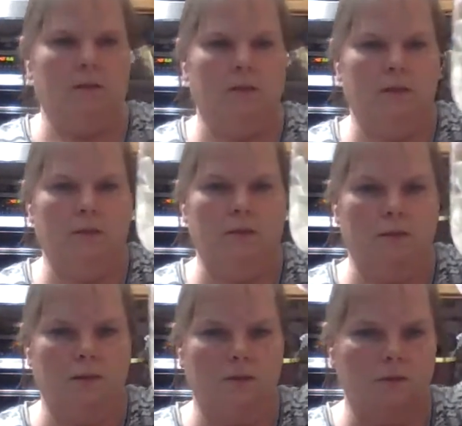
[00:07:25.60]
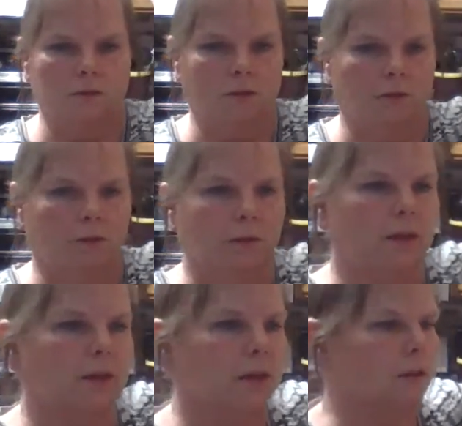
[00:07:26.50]
and then it'll start
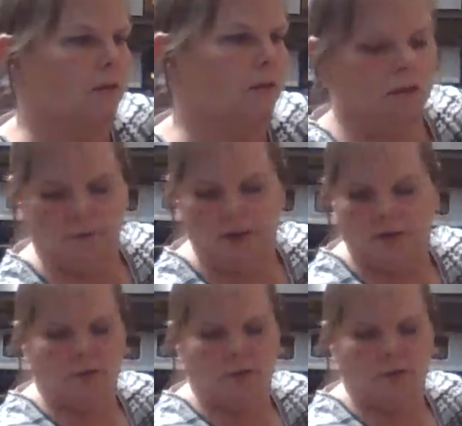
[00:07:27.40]
growing again. In about a